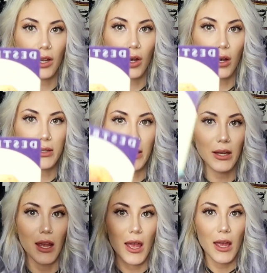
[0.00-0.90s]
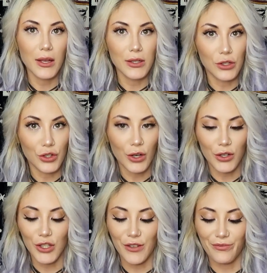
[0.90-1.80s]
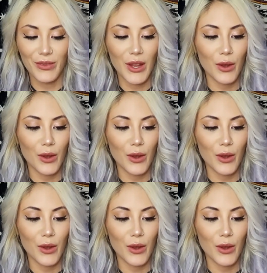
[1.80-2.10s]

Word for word: causing destruction.